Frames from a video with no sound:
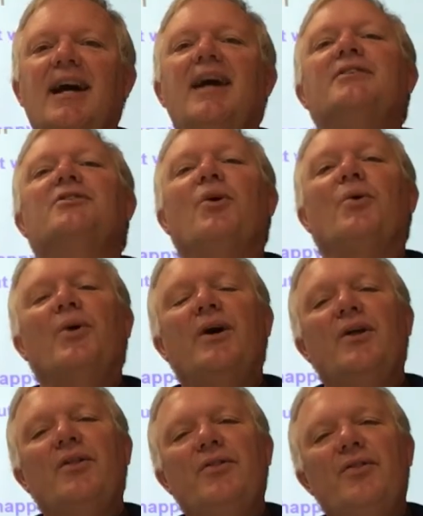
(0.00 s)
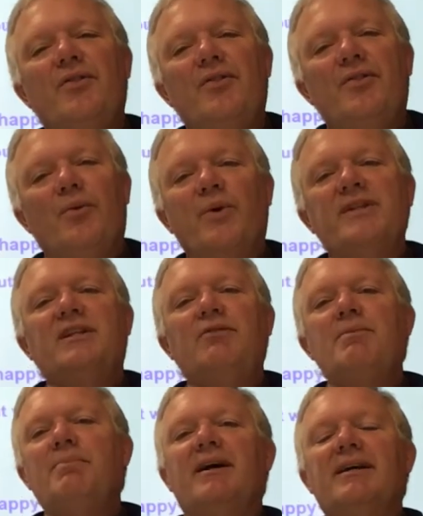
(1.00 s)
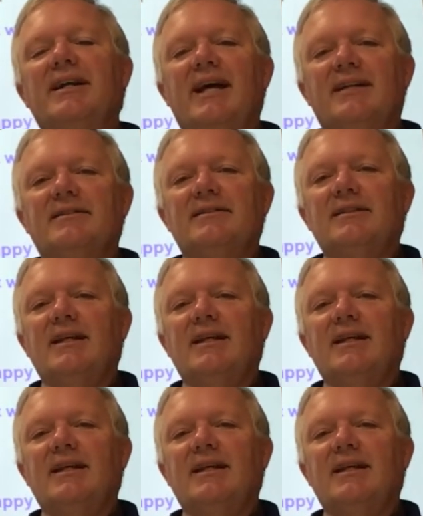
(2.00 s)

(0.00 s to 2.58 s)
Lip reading: So the Whiskey Rebellion ends.